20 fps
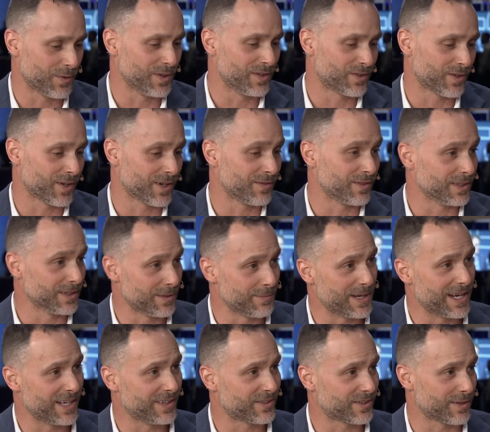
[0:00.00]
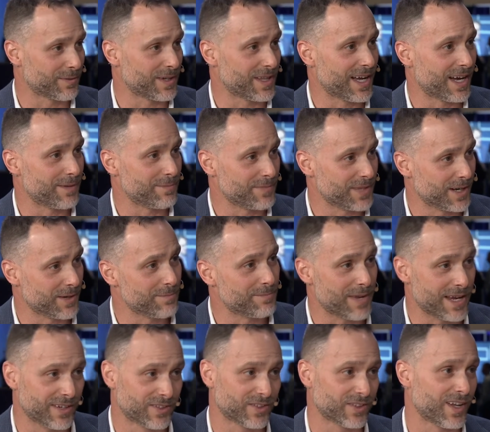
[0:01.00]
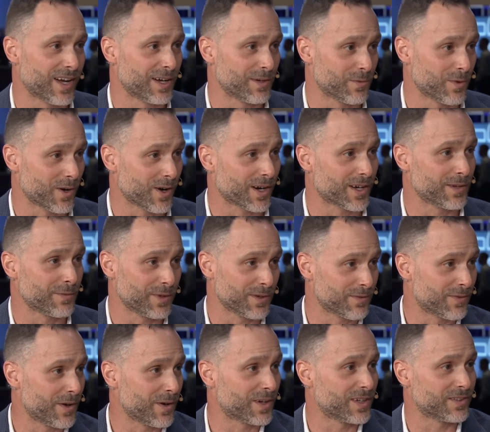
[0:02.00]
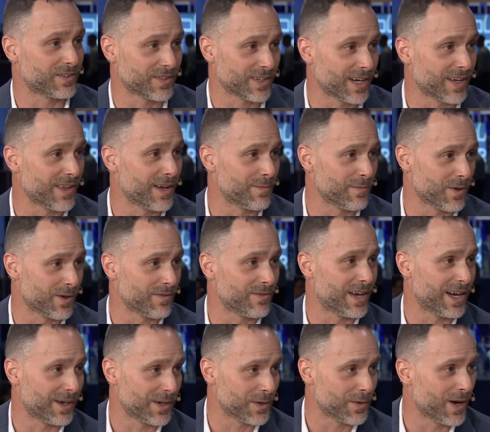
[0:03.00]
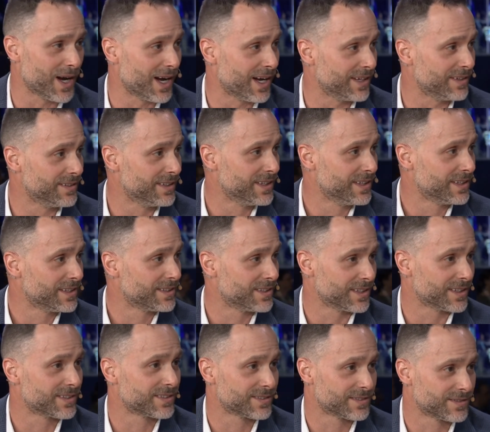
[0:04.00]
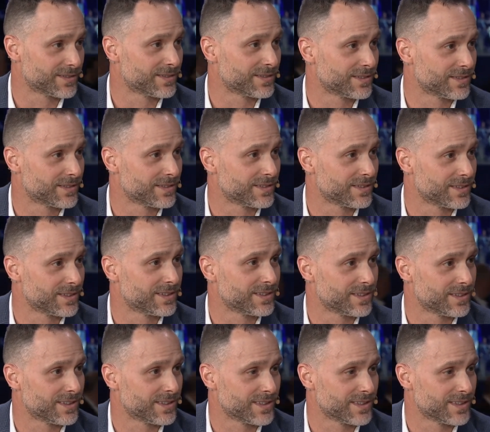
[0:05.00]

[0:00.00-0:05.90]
we sort of eliminate some of that, you know, baseline work and we're focusing on that more value add. The VMware piece is nice too, you got to